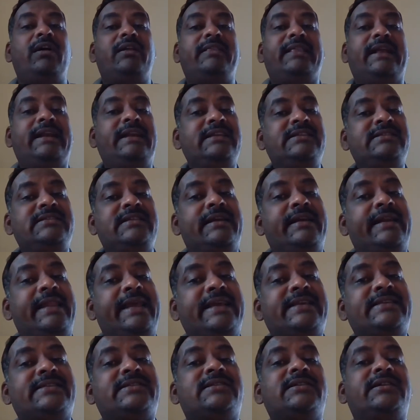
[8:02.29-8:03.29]
That is the
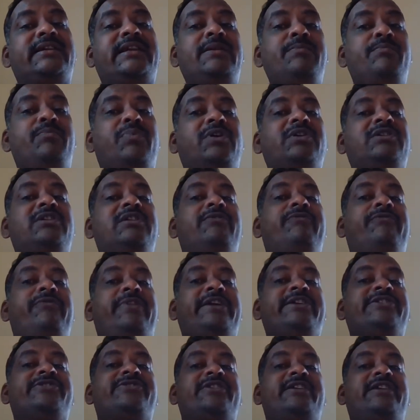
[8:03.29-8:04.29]
next important
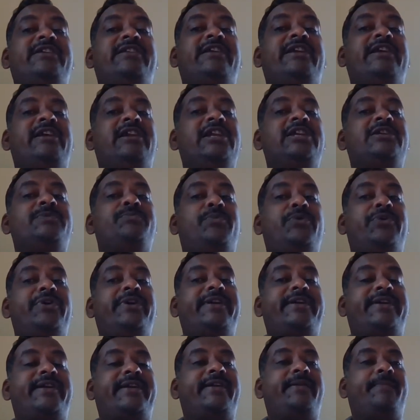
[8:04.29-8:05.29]
phase in the English
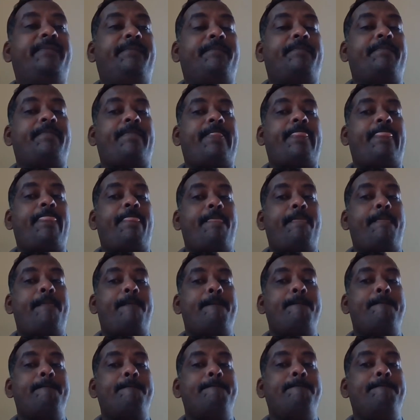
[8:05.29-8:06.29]
poetry,
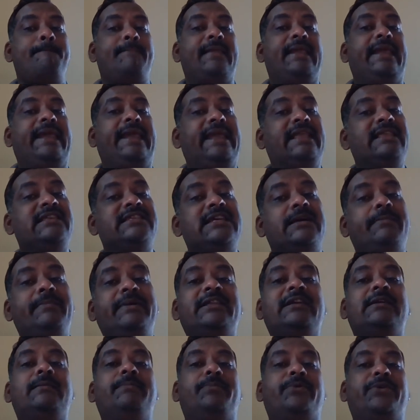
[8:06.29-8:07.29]

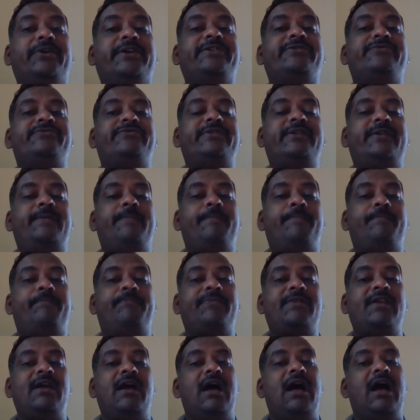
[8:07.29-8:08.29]
Elizabethan poetry.
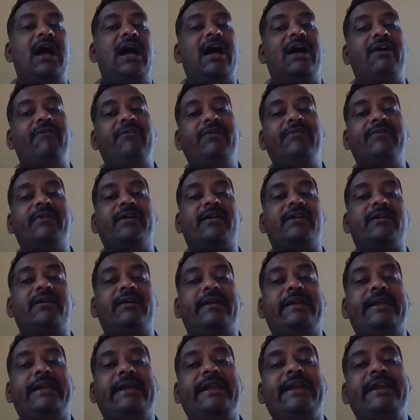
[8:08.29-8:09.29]
However,
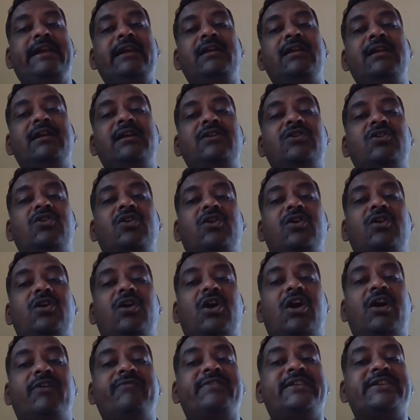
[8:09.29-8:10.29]
England
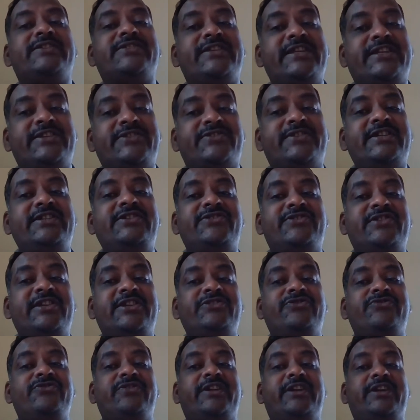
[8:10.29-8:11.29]
of the 16th
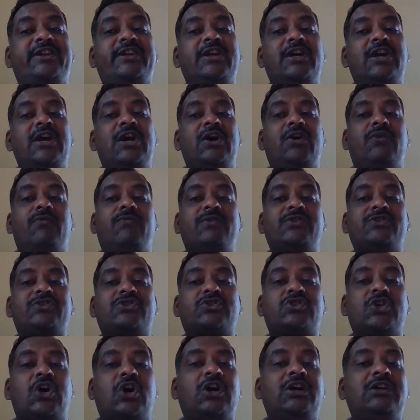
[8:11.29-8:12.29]
century was
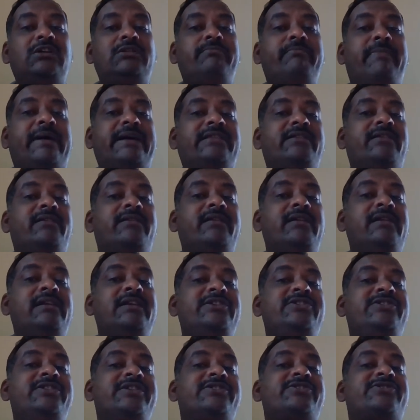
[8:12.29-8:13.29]
torn by the
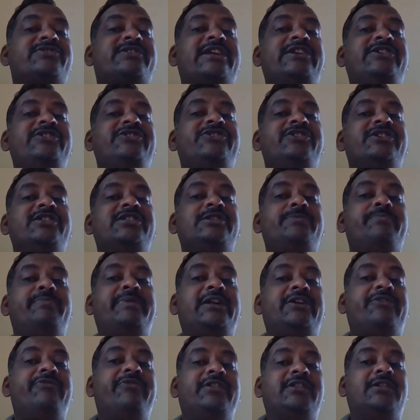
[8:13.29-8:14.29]
religious tensions
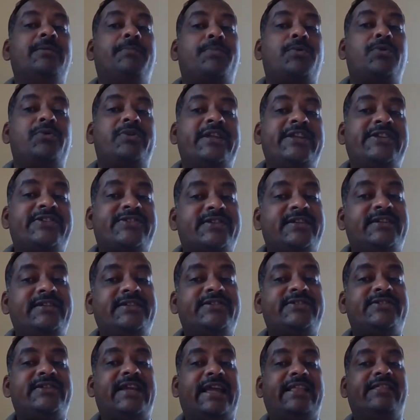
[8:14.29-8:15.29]
between the
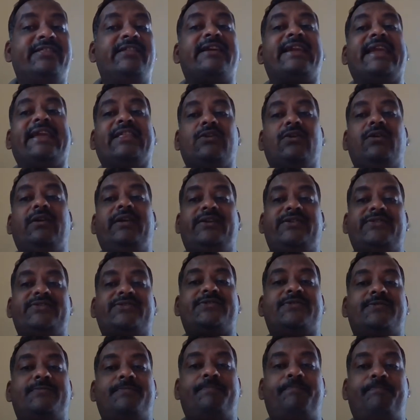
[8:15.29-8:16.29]
Protestants and the
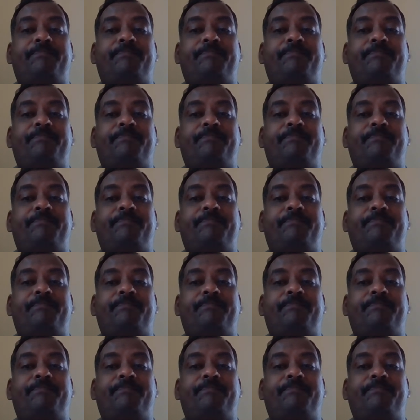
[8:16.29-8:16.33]
Catholics.